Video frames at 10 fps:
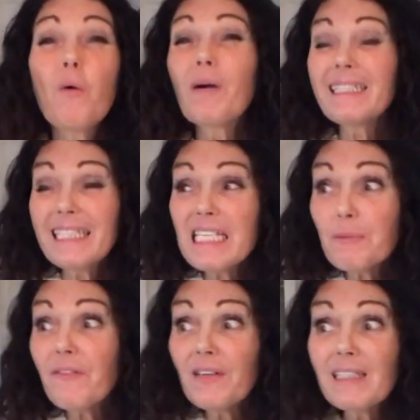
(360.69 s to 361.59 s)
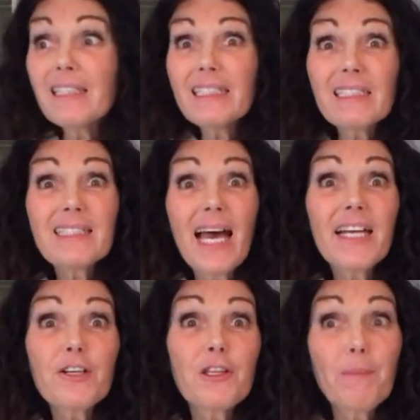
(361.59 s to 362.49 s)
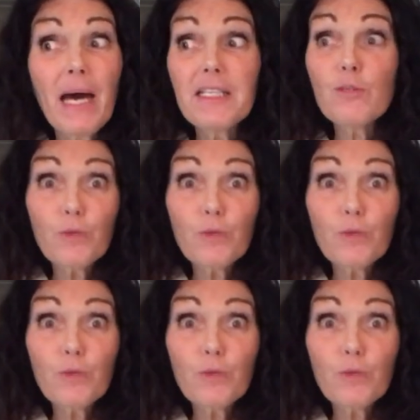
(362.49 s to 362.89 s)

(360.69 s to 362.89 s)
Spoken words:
or at least we feel a little tired? The body's